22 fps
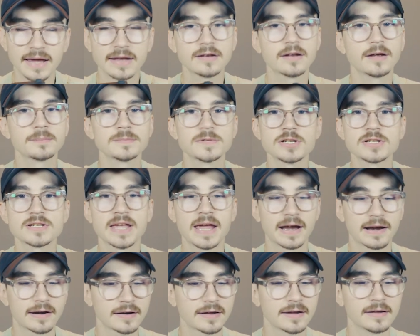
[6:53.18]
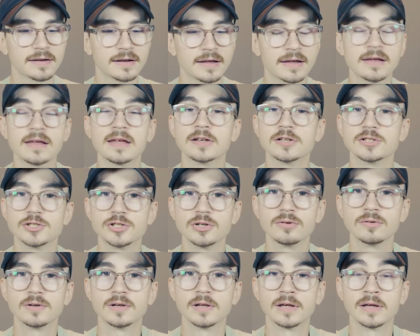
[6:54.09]
end up just carrying it and
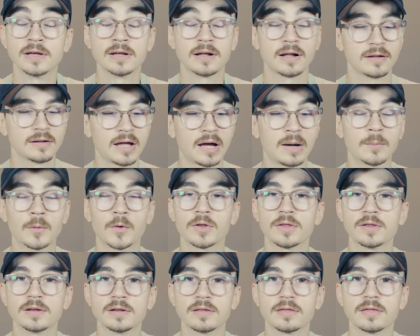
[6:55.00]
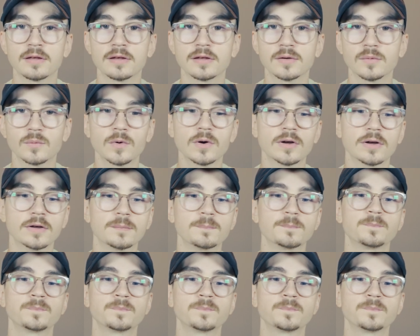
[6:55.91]
shooting it a lot more than you think you would.